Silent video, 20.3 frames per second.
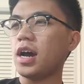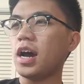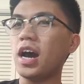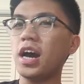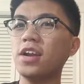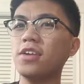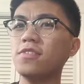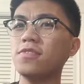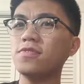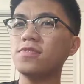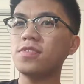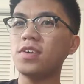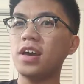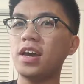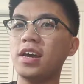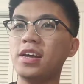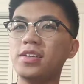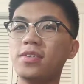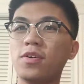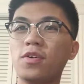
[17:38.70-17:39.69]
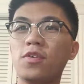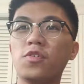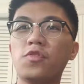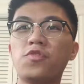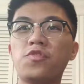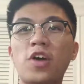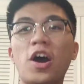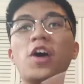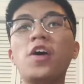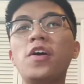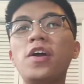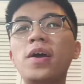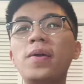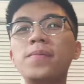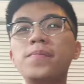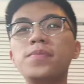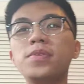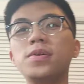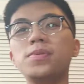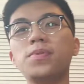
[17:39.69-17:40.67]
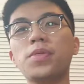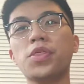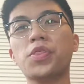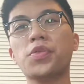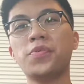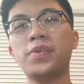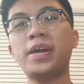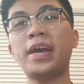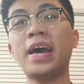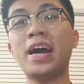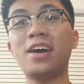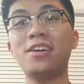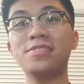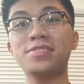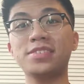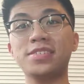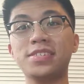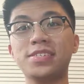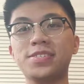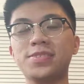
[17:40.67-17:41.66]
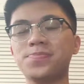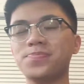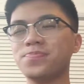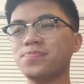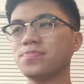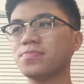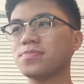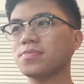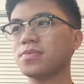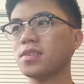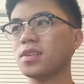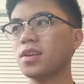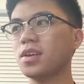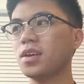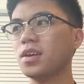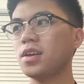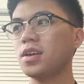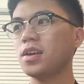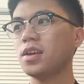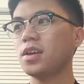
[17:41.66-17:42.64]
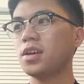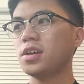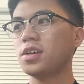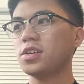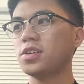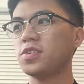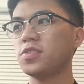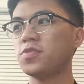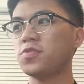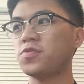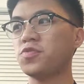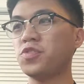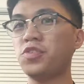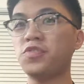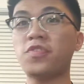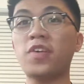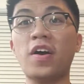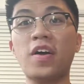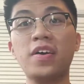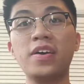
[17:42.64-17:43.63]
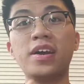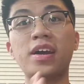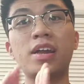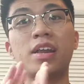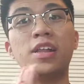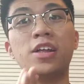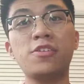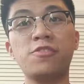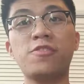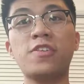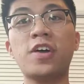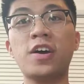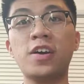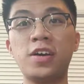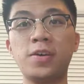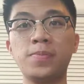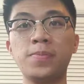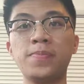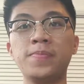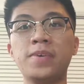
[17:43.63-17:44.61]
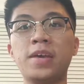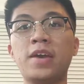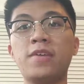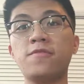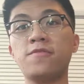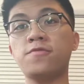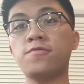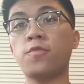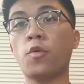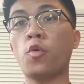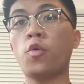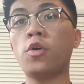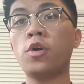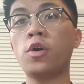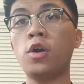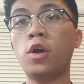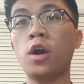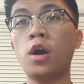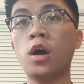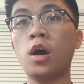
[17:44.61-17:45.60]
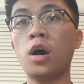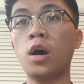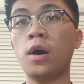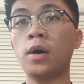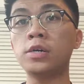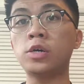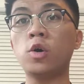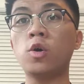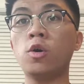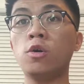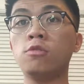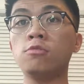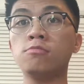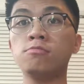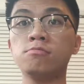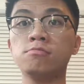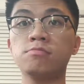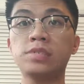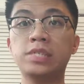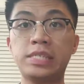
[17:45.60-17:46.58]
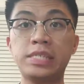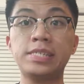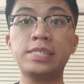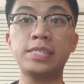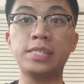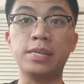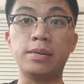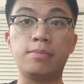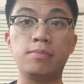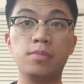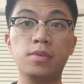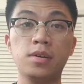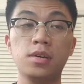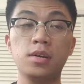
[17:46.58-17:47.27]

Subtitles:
Fire Emblem Three Houses. We finally get another Fire Emblem game for our home system.